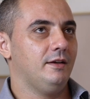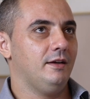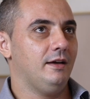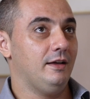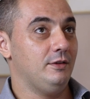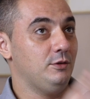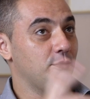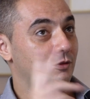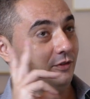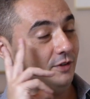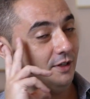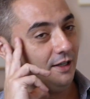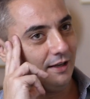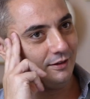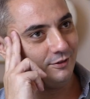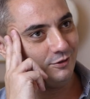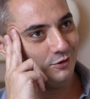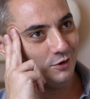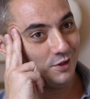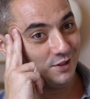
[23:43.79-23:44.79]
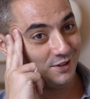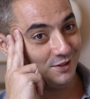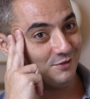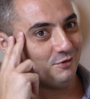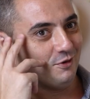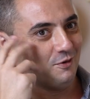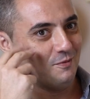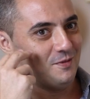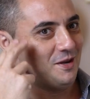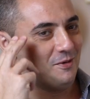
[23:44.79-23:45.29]
And you think at first,
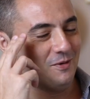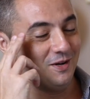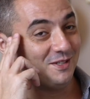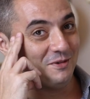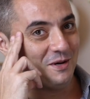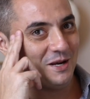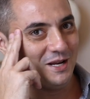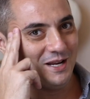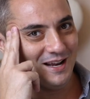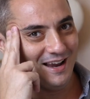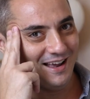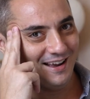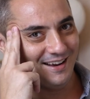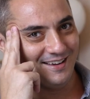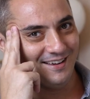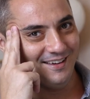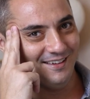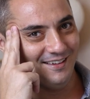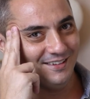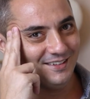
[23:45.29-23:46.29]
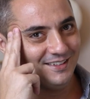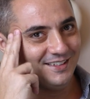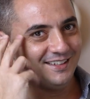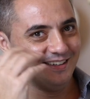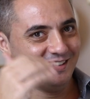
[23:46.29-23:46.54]
for me, it was really like a